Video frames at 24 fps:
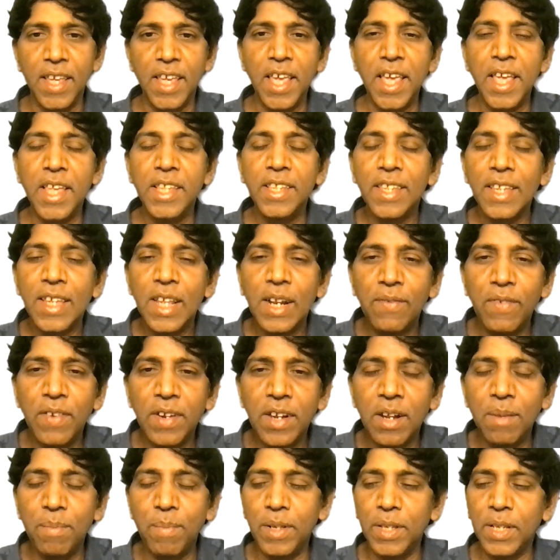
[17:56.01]
A
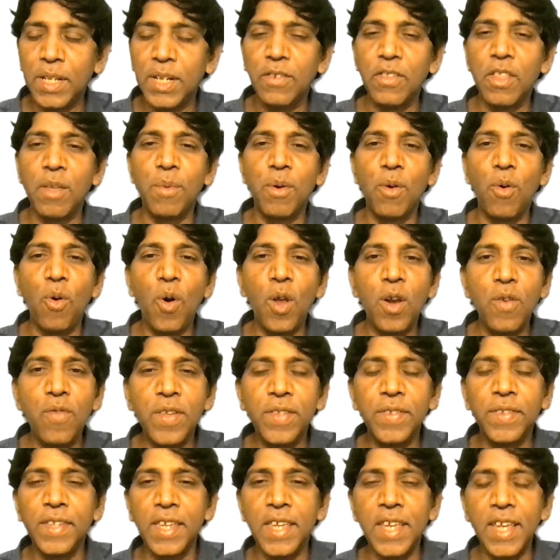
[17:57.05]
significant portion of them are
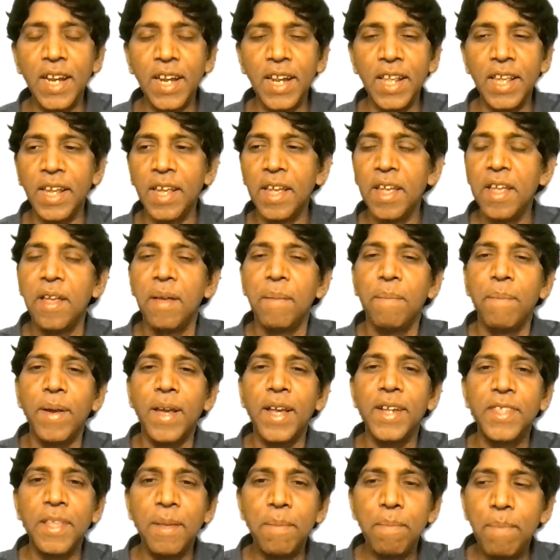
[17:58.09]
always healing
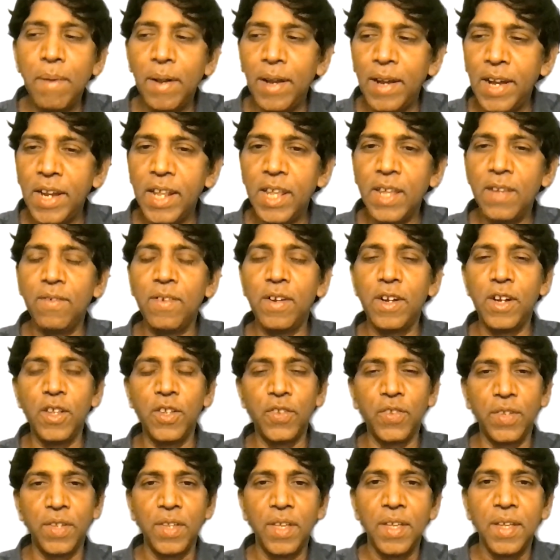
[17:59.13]
because they believe it
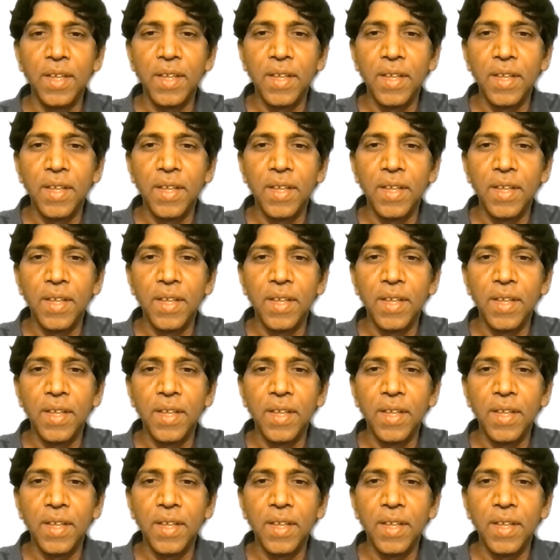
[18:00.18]
is